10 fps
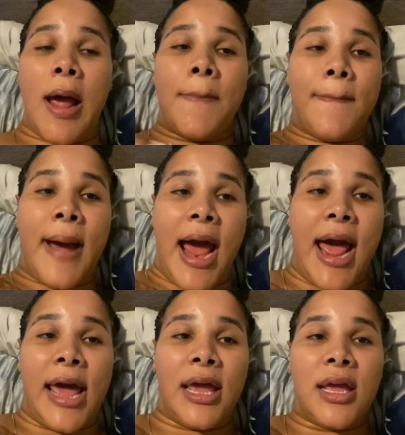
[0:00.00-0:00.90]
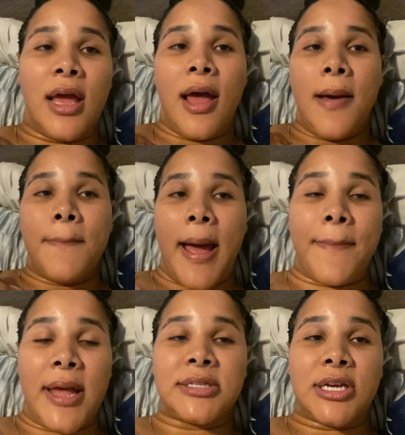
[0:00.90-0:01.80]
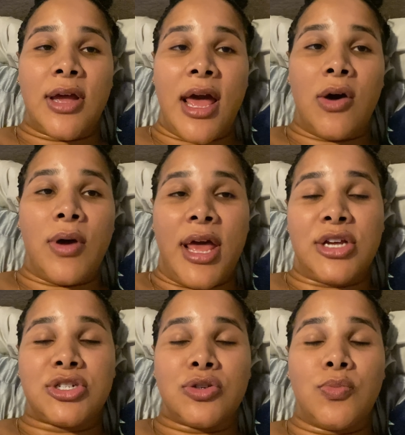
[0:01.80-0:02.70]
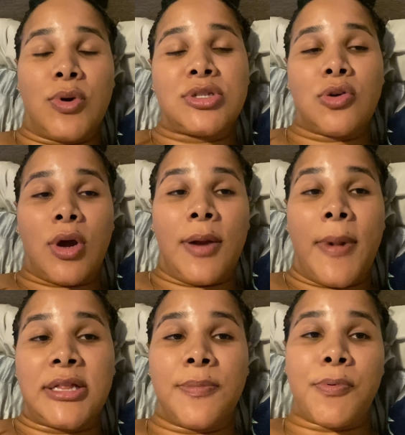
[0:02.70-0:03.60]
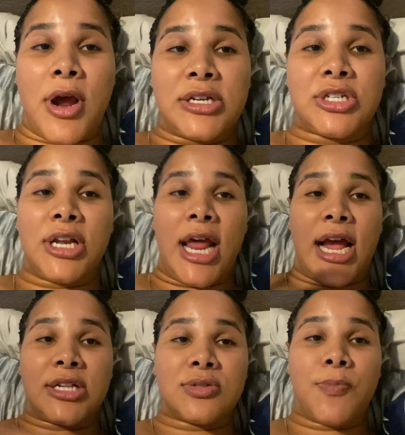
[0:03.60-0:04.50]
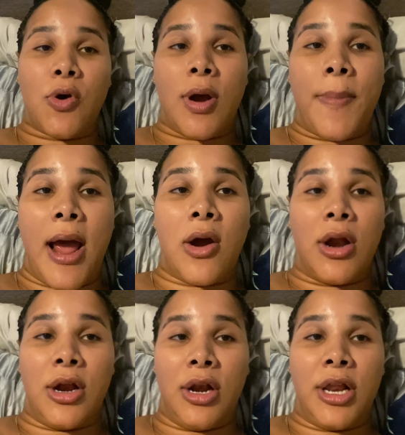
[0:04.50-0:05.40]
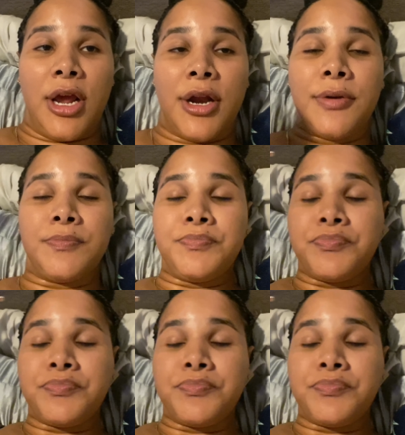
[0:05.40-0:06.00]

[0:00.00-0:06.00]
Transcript: My my mental health issue was talking about depression, like I spoke about earlier,